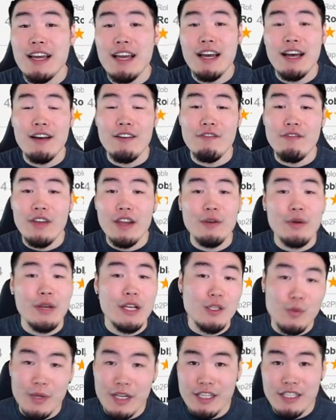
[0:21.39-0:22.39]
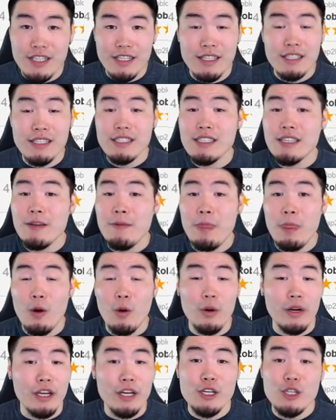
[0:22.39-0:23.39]
of various regions
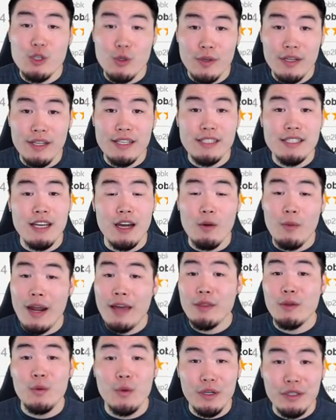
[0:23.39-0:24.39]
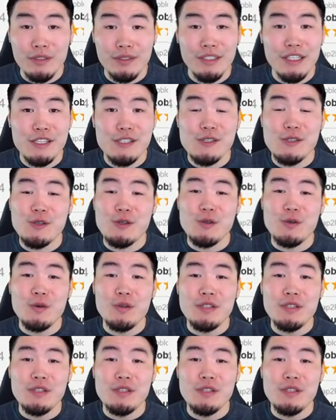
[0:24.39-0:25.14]
or countries around the world to